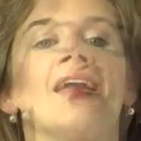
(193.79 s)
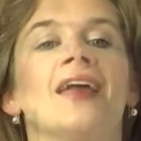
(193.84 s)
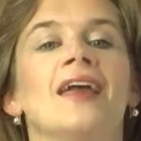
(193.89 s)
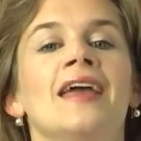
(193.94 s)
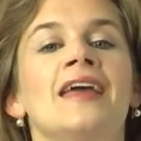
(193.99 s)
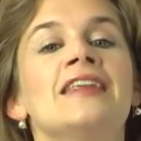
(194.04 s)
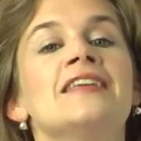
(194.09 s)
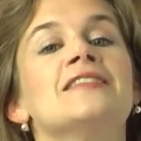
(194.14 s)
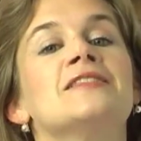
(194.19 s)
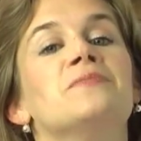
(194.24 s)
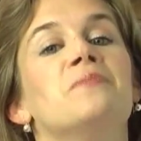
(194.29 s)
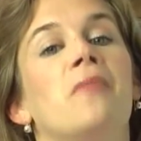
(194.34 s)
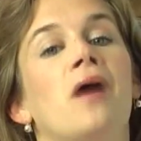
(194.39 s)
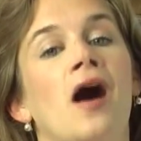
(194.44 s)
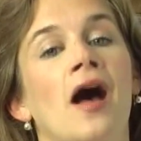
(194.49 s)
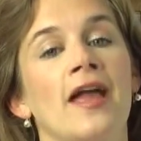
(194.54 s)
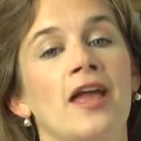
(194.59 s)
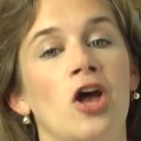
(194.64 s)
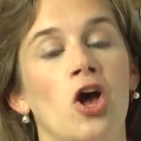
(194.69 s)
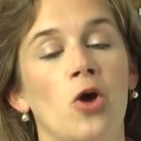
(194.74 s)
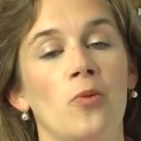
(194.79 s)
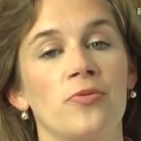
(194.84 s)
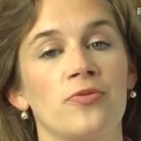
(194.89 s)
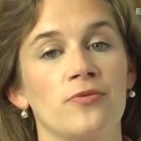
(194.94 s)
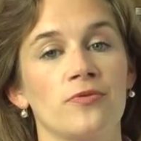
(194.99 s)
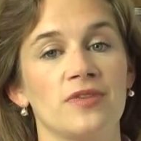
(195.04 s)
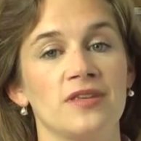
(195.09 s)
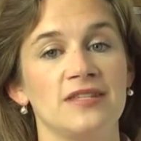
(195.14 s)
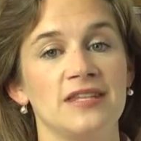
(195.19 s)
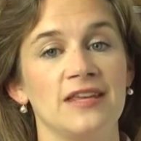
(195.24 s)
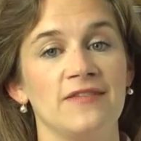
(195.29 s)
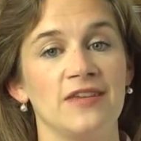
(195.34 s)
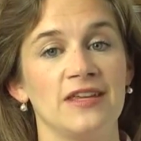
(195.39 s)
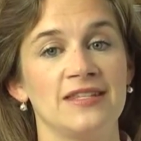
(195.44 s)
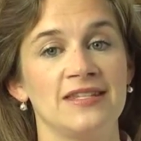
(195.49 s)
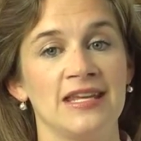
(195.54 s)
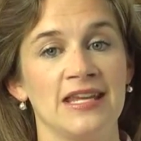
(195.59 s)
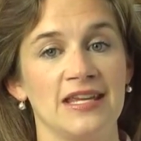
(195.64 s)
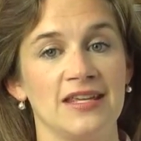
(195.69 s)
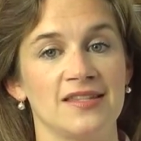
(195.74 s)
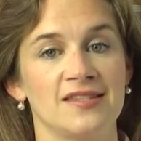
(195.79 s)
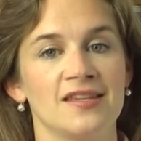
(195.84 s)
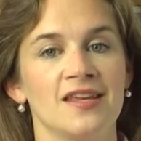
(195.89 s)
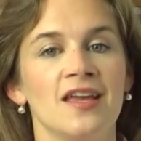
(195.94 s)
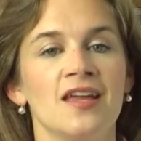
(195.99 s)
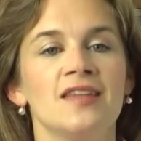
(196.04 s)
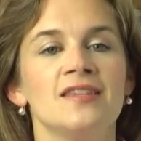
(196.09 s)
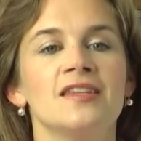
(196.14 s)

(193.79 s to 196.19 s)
It is my hope through the DVDs